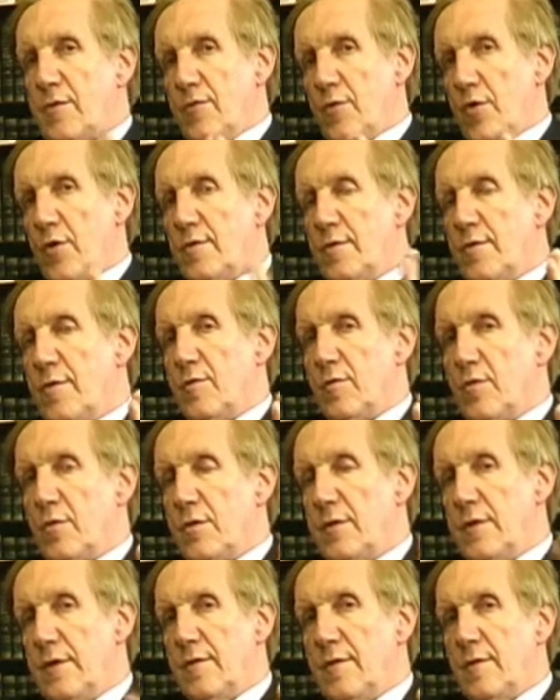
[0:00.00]
first of
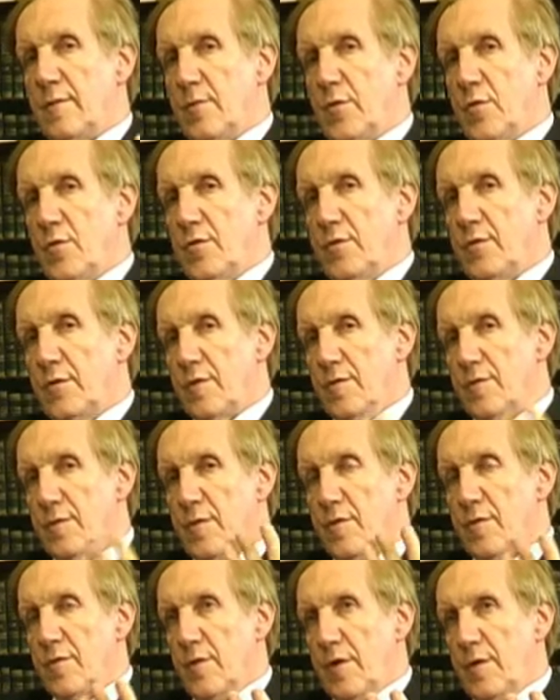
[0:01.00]
all this abuse of
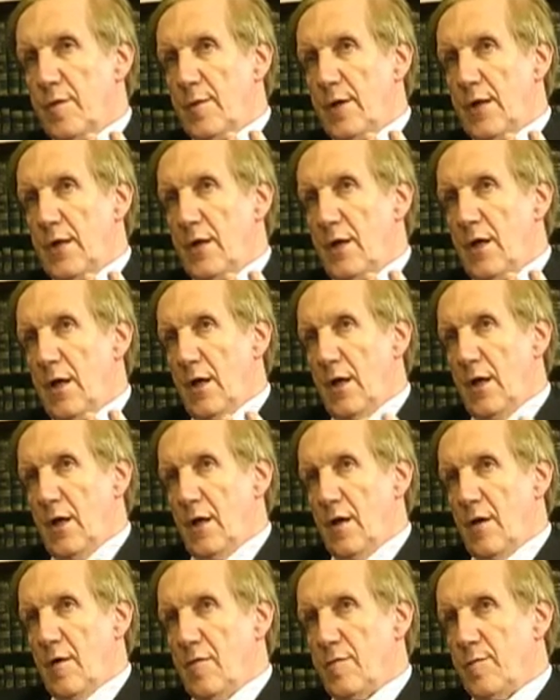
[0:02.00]
the free will
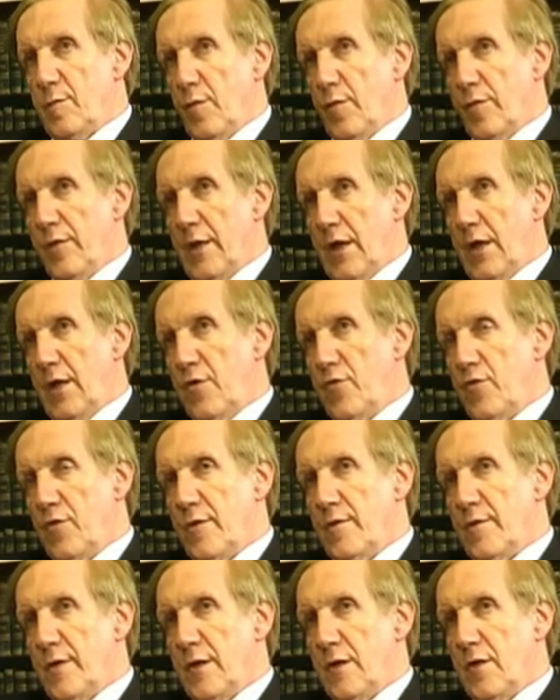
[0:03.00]
of both
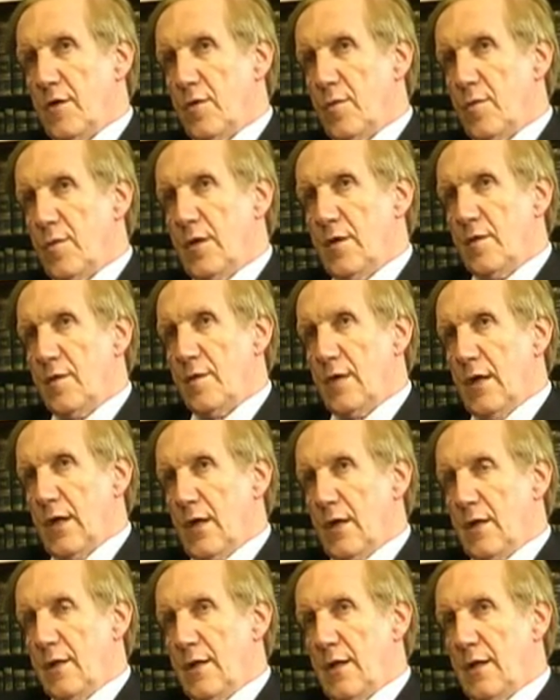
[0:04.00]
angels and humans
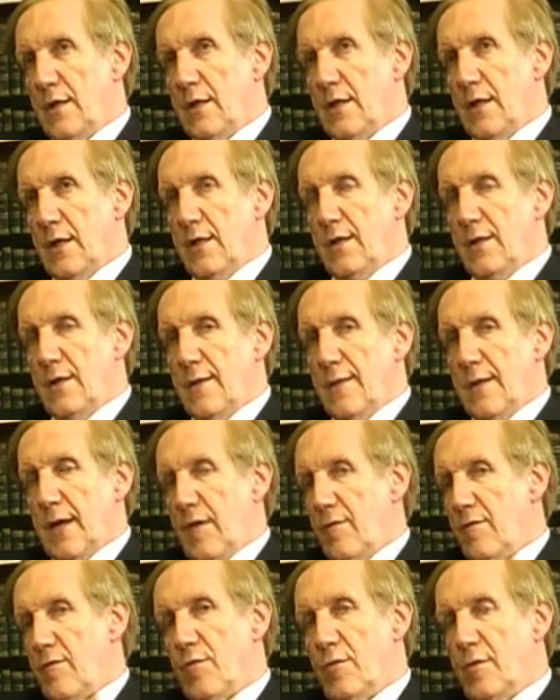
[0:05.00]
that then
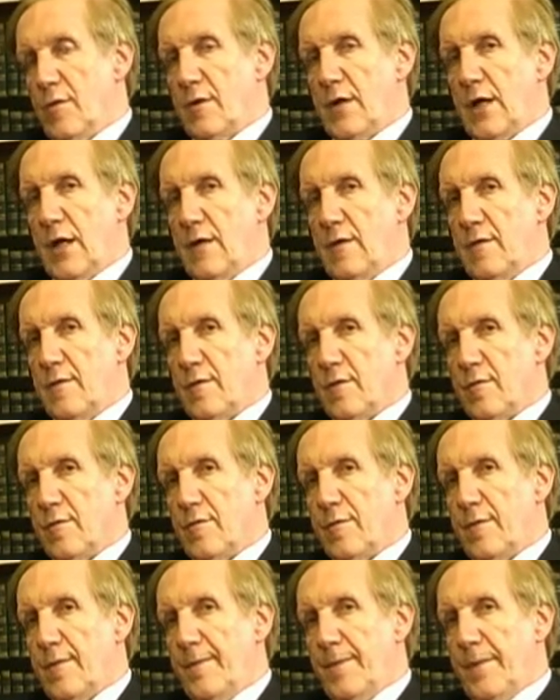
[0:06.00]
have all kinds
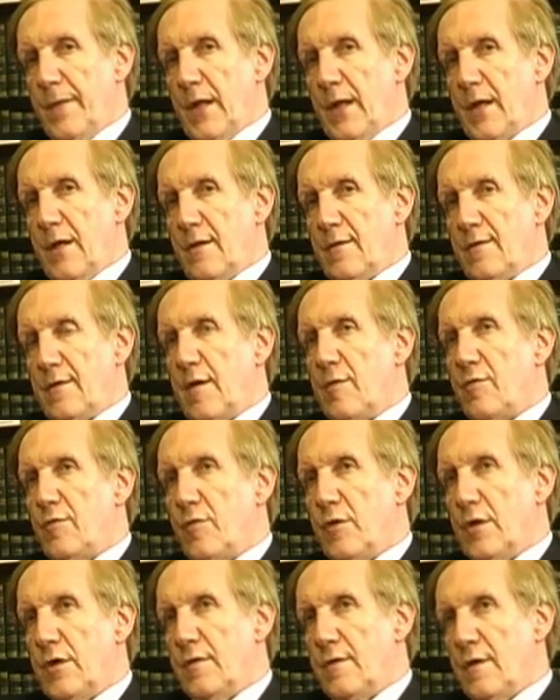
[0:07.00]
of
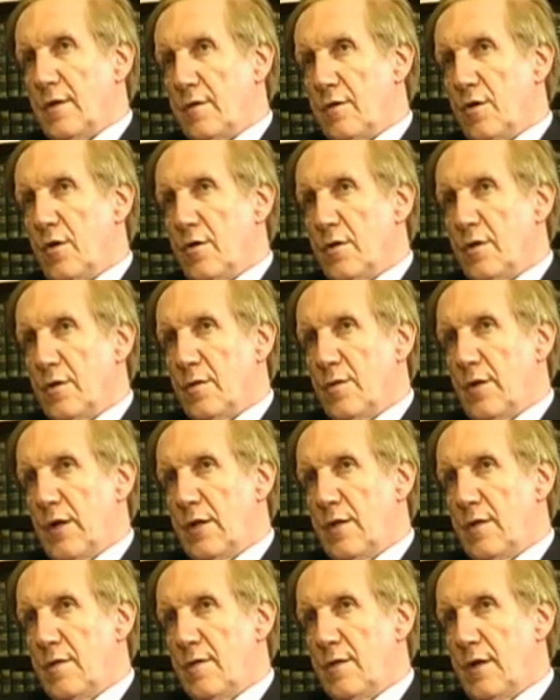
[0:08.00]
sufferings as
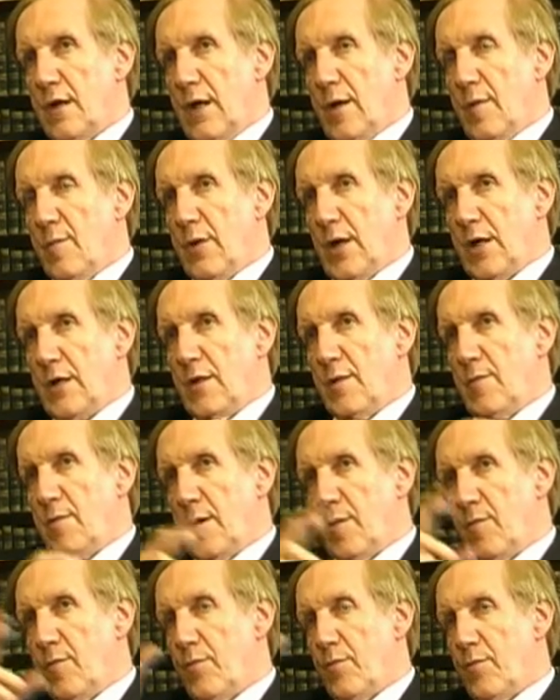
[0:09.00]
consequence, partly
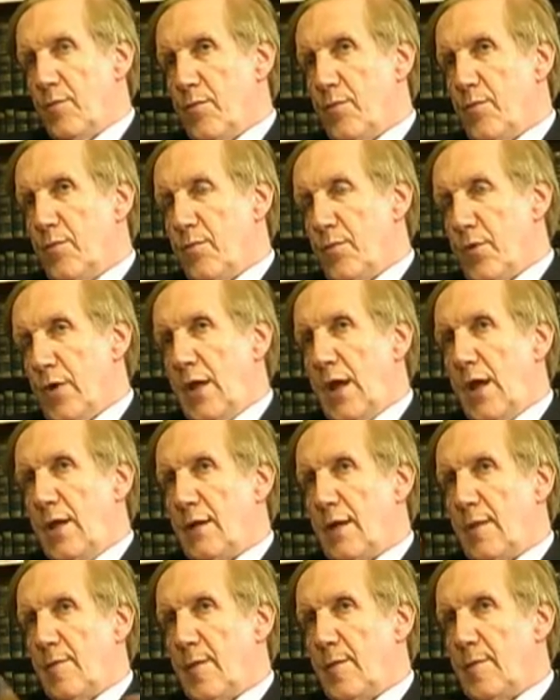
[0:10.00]
by
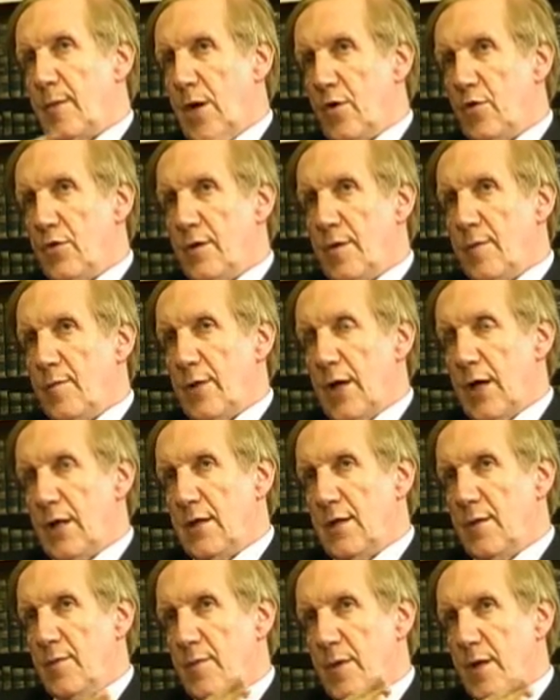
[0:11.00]
bringing them about and
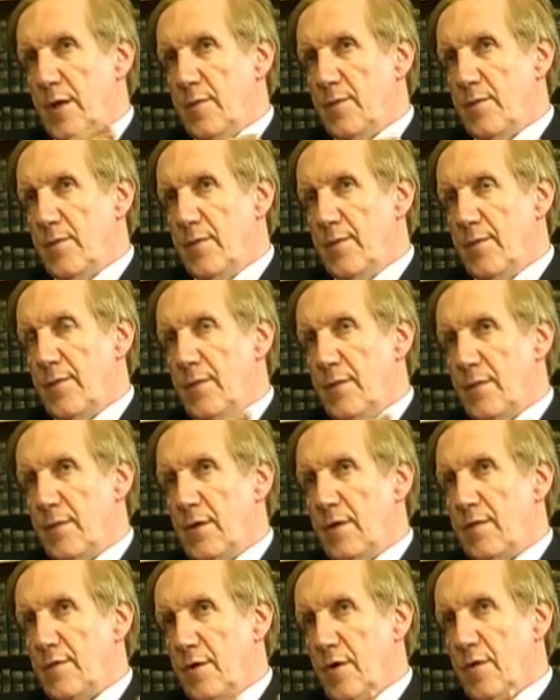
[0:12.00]
partly by
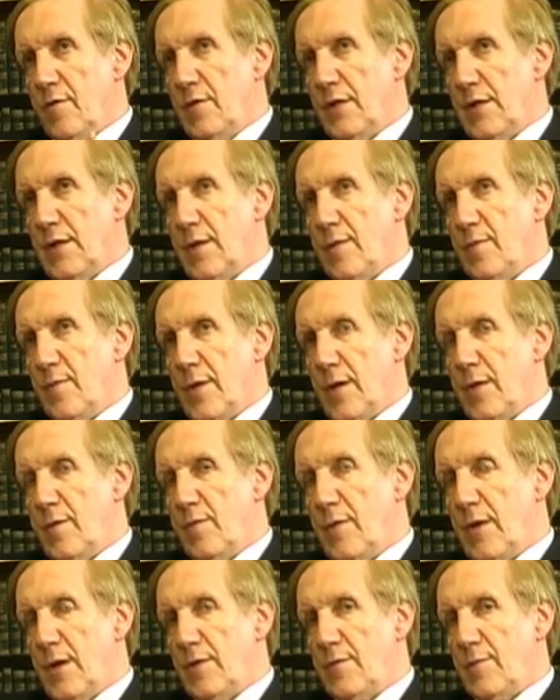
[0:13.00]
deserving them
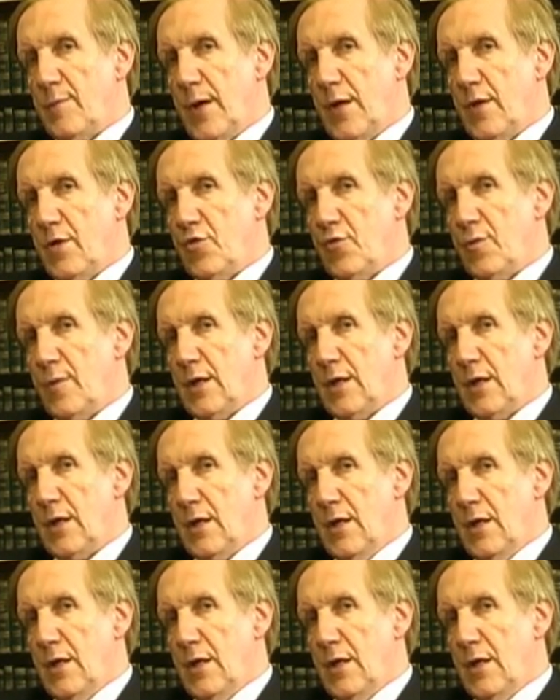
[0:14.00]
as punishment.